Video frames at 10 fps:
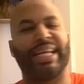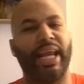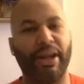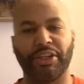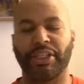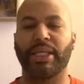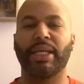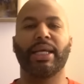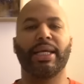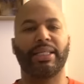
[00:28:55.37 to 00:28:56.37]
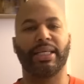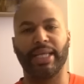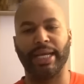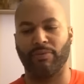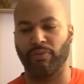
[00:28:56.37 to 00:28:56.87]
energy to
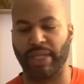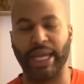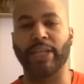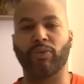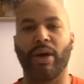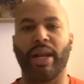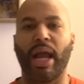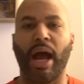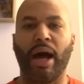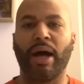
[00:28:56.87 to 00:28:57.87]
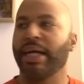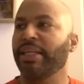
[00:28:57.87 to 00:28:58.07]
get things where they are,